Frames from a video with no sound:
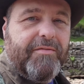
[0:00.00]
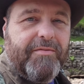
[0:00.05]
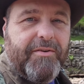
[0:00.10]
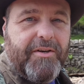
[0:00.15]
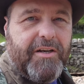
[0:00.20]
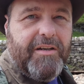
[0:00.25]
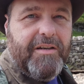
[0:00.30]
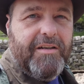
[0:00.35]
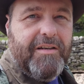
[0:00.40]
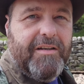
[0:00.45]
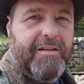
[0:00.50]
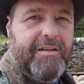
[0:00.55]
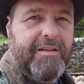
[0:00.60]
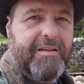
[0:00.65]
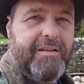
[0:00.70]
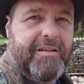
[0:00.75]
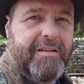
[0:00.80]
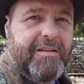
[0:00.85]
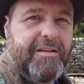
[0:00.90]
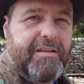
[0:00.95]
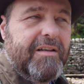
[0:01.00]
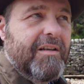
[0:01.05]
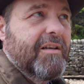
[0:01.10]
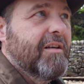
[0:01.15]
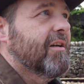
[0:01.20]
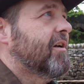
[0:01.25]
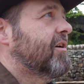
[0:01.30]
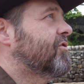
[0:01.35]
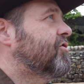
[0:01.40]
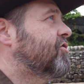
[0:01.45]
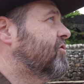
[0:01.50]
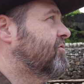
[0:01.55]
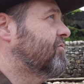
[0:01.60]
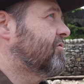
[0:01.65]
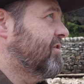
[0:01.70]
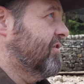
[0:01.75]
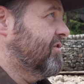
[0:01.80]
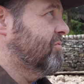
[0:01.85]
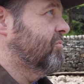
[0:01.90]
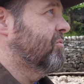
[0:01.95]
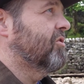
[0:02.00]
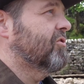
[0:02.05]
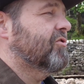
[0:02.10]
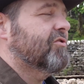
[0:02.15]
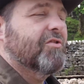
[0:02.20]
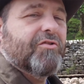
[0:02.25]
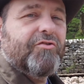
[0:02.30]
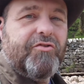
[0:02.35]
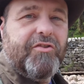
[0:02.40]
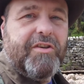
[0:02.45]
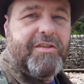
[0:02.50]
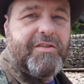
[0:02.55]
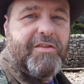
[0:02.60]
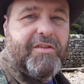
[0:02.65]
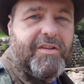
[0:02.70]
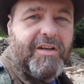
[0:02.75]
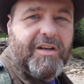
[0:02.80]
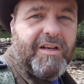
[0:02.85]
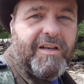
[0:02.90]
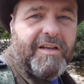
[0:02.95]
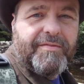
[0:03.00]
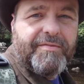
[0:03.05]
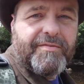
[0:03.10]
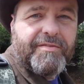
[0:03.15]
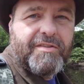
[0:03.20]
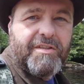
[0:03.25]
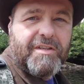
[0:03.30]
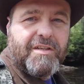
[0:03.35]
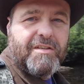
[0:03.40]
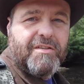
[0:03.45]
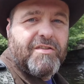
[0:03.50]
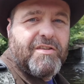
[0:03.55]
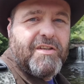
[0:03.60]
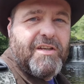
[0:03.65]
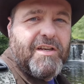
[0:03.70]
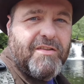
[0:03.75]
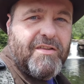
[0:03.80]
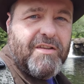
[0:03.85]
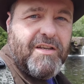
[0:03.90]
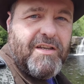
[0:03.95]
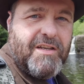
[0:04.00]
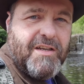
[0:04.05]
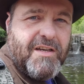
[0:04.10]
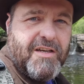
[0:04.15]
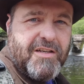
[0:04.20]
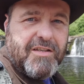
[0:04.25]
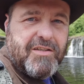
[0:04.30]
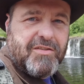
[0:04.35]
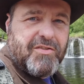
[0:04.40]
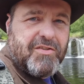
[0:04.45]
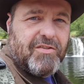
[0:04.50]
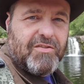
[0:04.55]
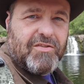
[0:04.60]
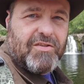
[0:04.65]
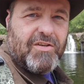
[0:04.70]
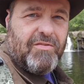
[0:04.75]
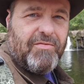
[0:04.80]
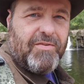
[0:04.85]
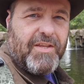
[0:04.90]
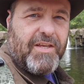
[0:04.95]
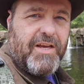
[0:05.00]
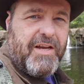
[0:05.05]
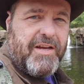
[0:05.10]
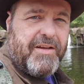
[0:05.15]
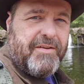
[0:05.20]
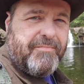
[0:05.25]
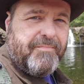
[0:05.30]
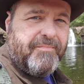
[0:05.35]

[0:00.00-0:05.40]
of it and shooting towards the trees and the cliffs that you can see in the distance over there.